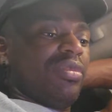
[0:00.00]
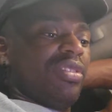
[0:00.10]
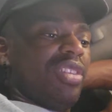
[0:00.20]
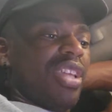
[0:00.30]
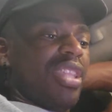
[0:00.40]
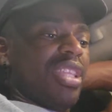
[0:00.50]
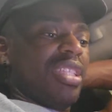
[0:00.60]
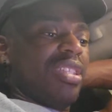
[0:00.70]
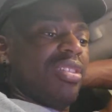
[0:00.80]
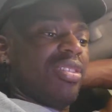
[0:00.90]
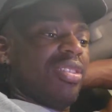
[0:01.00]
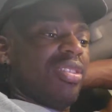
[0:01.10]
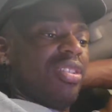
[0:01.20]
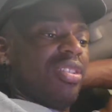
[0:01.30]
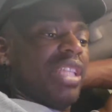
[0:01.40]
Look at this.
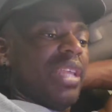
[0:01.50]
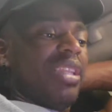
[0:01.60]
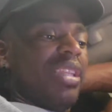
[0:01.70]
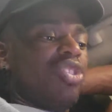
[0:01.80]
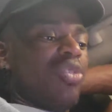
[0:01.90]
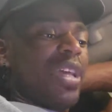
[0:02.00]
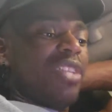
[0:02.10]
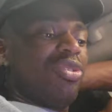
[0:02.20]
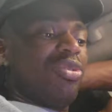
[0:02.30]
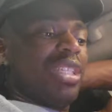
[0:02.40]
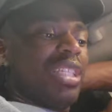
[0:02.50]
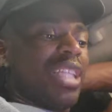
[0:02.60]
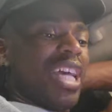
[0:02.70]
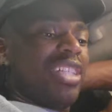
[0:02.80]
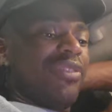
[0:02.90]
Let's go back to his
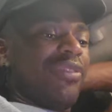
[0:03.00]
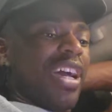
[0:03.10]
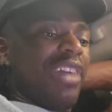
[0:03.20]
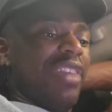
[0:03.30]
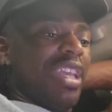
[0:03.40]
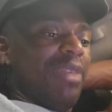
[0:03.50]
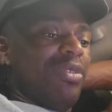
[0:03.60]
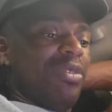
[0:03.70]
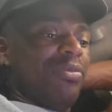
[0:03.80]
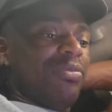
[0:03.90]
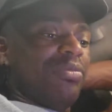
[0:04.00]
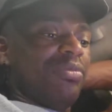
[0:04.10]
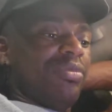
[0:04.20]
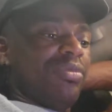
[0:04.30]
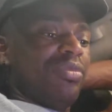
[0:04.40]
last 5 games.
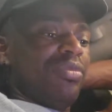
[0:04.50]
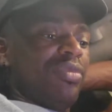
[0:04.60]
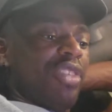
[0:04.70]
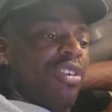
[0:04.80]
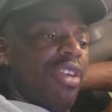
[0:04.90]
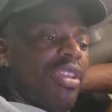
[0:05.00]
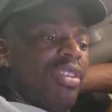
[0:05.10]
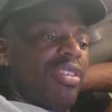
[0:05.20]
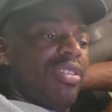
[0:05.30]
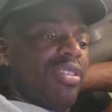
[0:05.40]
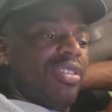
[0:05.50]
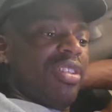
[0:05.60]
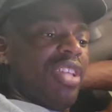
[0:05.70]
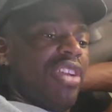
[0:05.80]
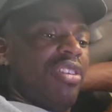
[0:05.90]
All right.
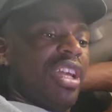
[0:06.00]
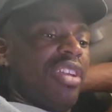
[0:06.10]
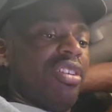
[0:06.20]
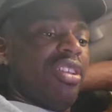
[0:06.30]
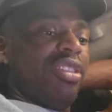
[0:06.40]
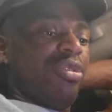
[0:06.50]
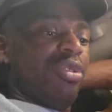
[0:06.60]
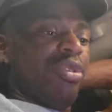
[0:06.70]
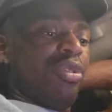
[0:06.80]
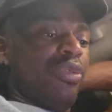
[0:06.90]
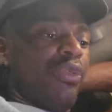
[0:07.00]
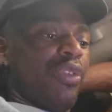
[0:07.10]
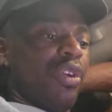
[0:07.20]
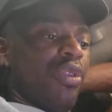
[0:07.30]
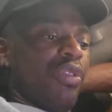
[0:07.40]
Carolina, he threw
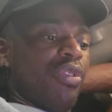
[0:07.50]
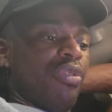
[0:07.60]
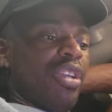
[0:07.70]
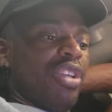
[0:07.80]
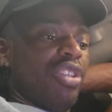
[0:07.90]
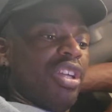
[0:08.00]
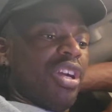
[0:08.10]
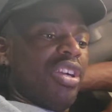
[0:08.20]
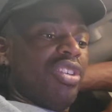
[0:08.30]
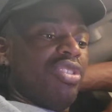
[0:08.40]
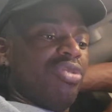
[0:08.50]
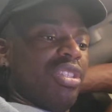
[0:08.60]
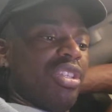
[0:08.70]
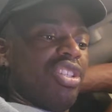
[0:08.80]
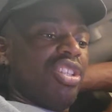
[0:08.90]
for over 300 yards, 3
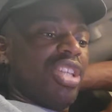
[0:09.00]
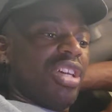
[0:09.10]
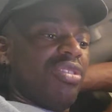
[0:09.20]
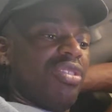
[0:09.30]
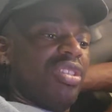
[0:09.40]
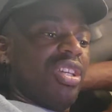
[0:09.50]
touchdowns.